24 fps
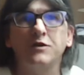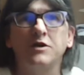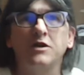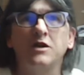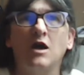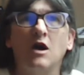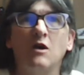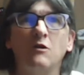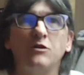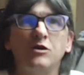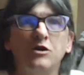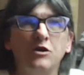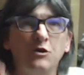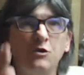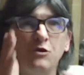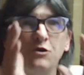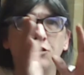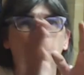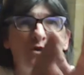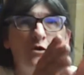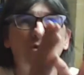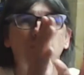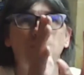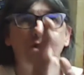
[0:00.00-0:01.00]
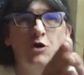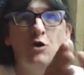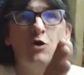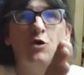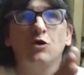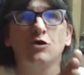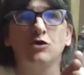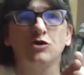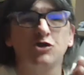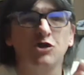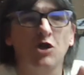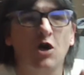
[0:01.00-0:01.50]
You know, you do
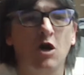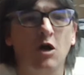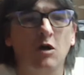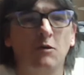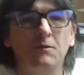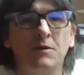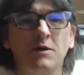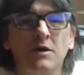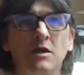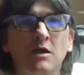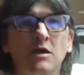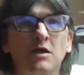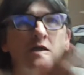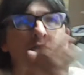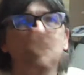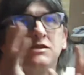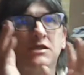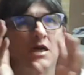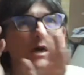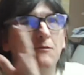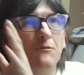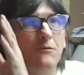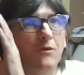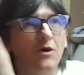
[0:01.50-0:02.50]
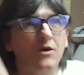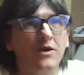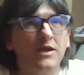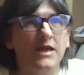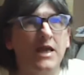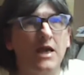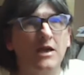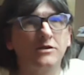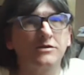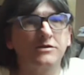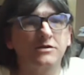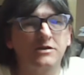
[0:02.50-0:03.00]
your job, somebody
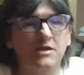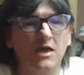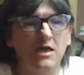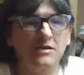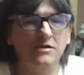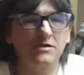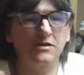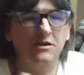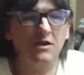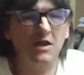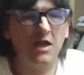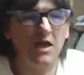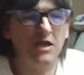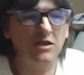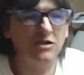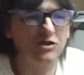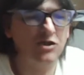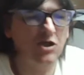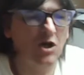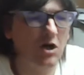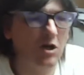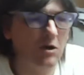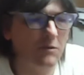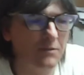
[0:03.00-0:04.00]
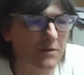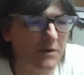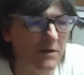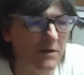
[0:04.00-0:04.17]
else does their job.